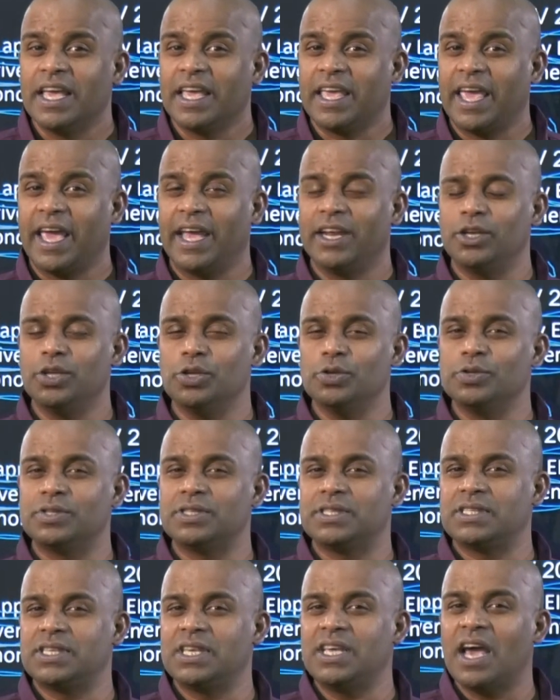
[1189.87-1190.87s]
Can you
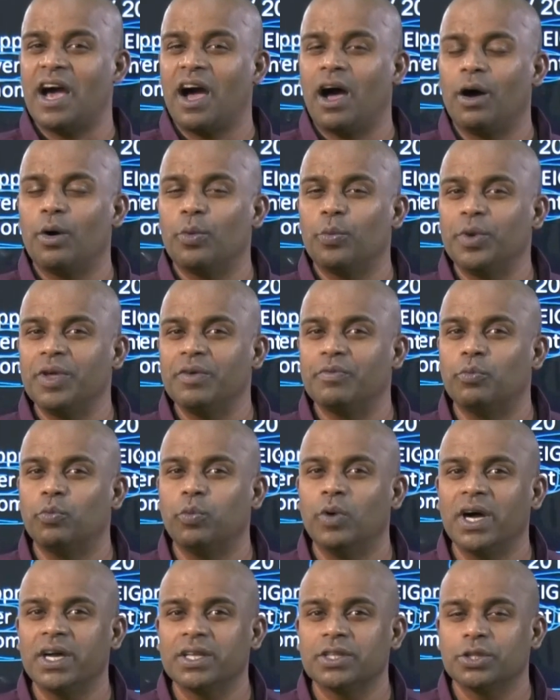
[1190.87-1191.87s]
see how we've
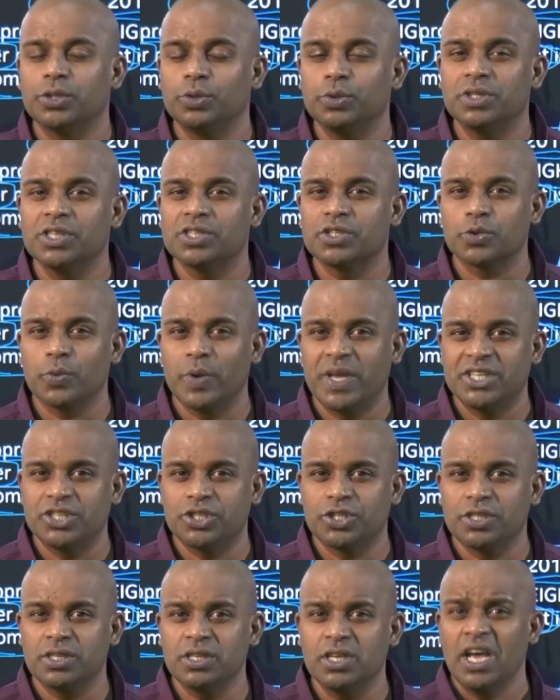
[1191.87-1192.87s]
worked through this
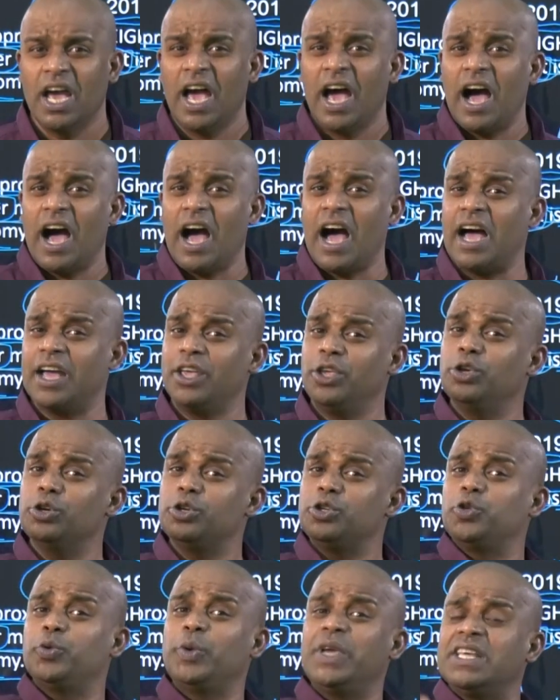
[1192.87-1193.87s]
question? Are you
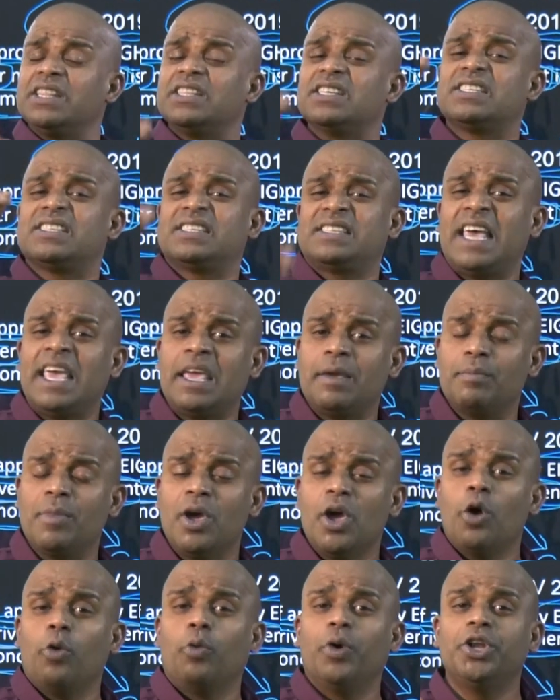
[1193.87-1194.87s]
doing the
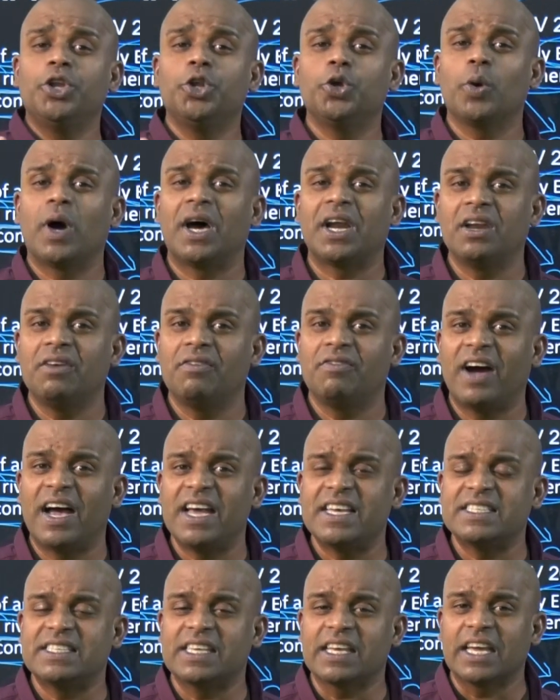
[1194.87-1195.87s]
same when you are
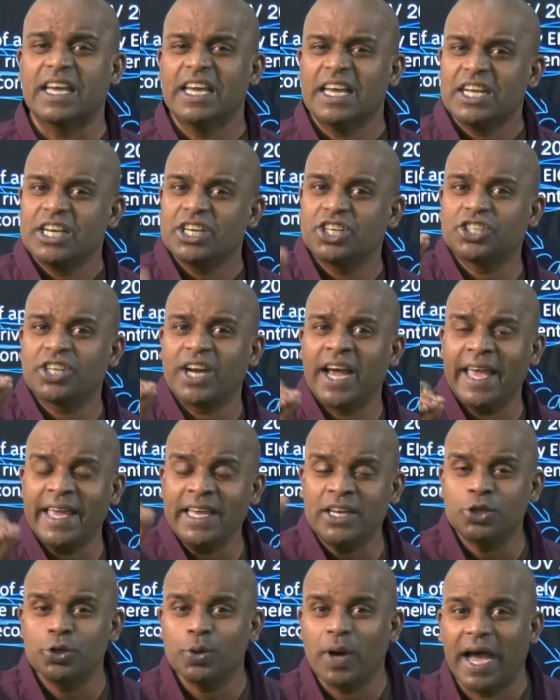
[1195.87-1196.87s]
revising,
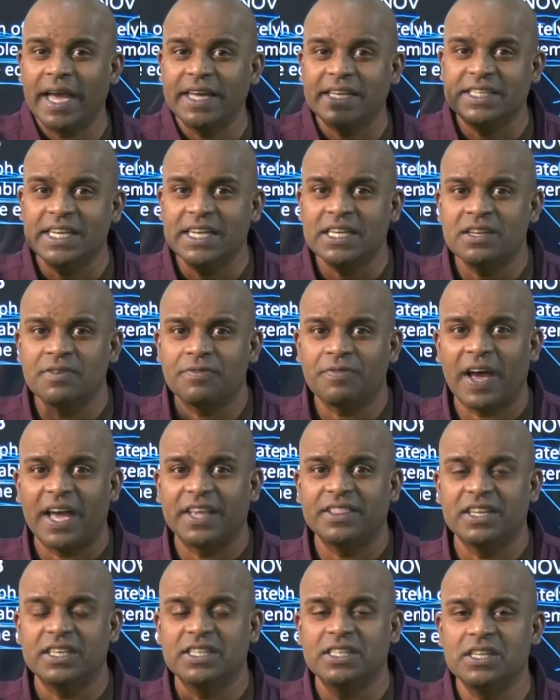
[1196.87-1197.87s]
trying to identify
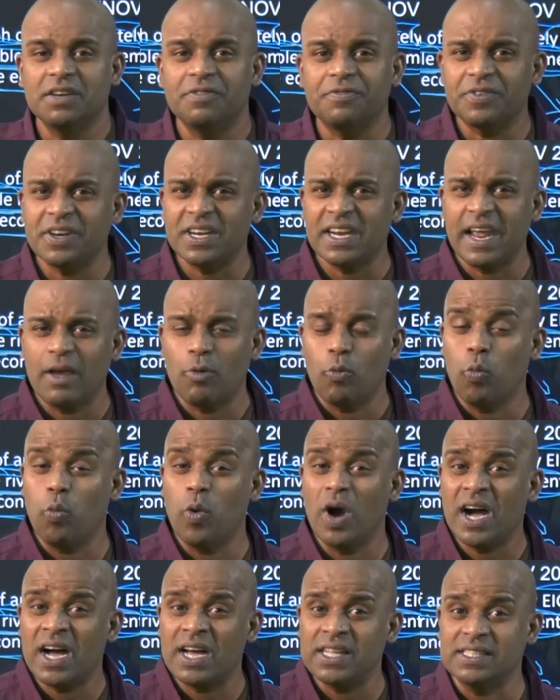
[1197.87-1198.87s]
the different
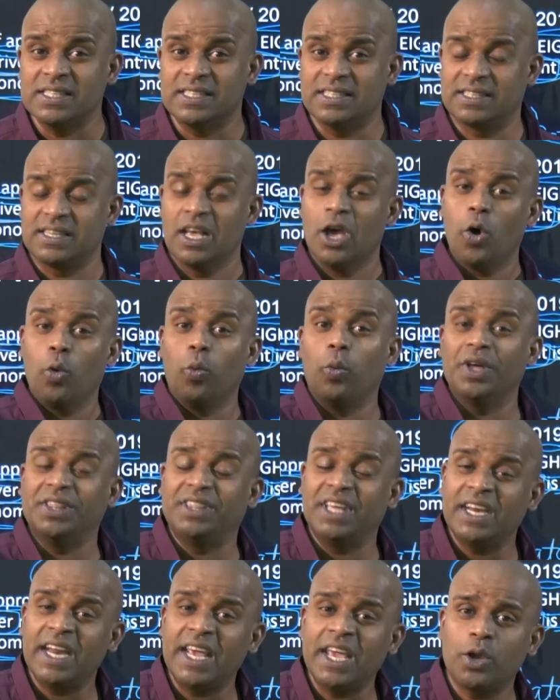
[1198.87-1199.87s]
words
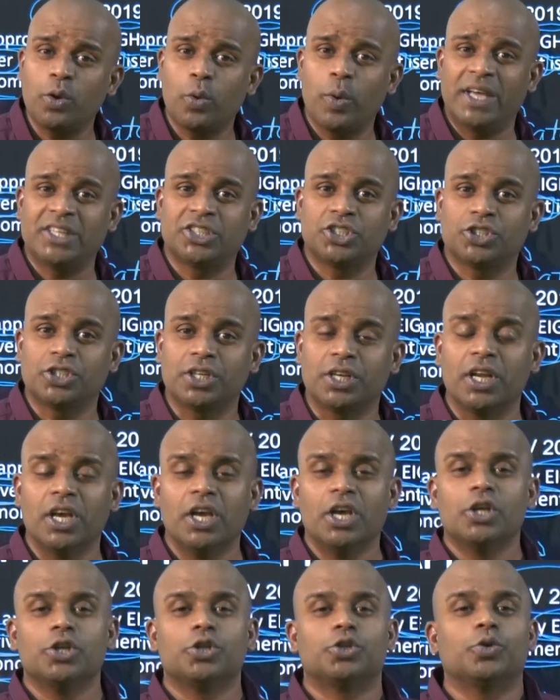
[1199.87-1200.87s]
within a question
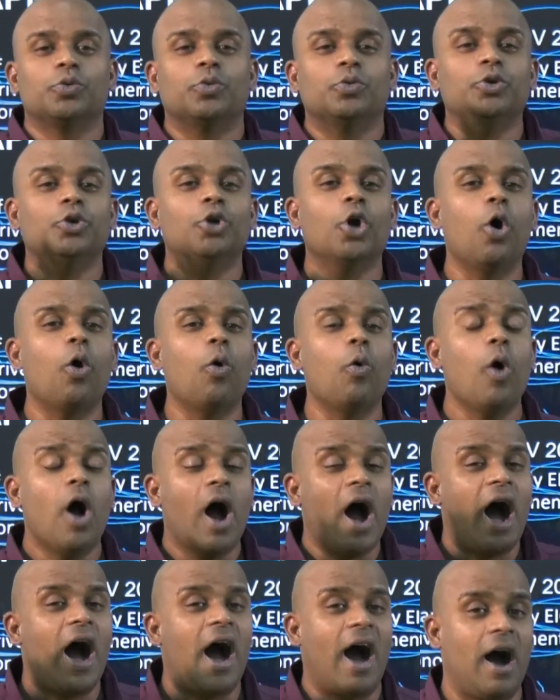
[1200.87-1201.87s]
to know
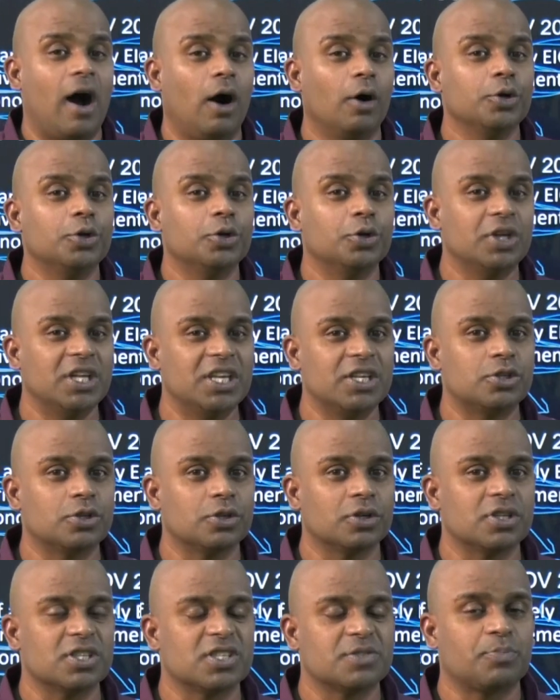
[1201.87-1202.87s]
how you need to
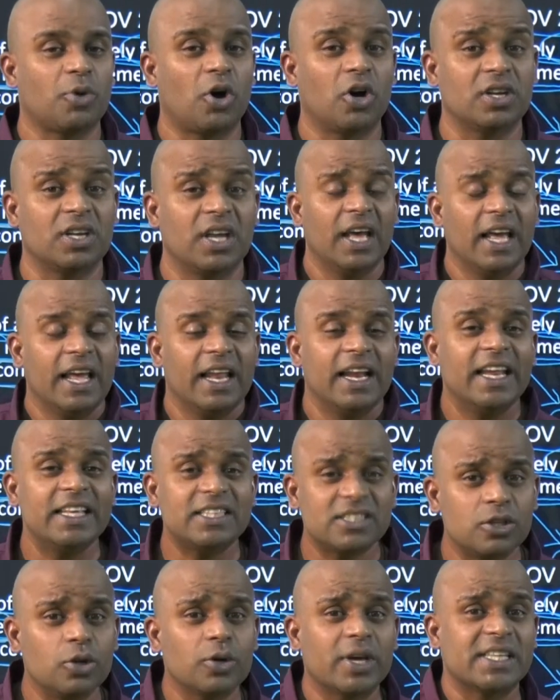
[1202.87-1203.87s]
respond?
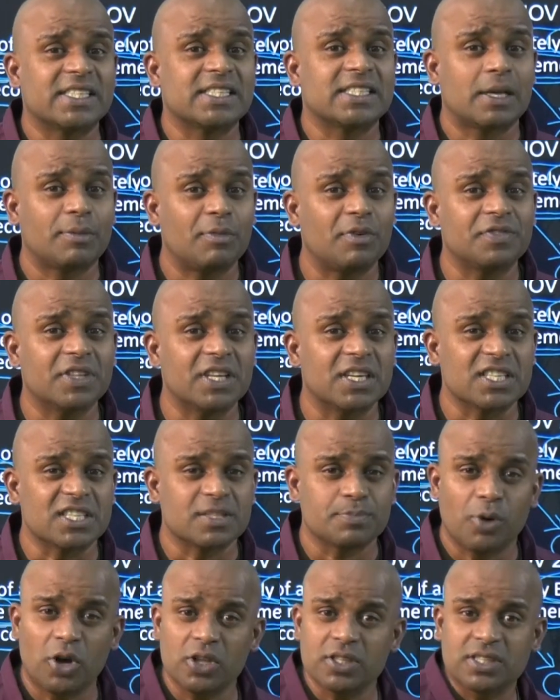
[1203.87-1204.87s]
Let's look at some of the
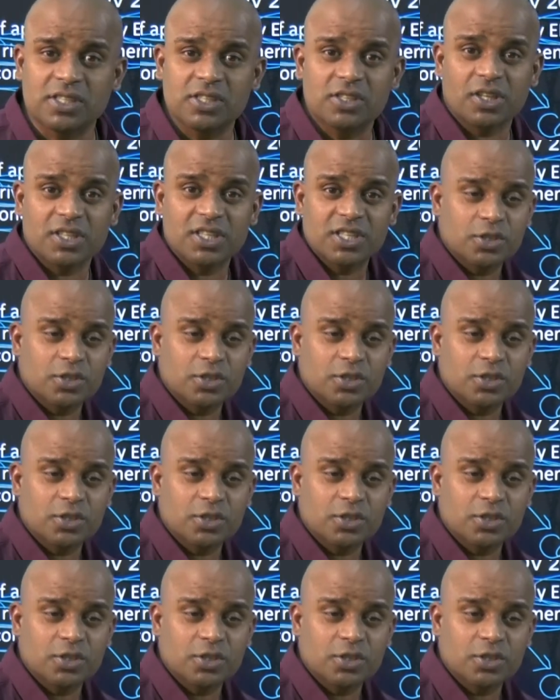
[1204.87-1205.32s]
responses on this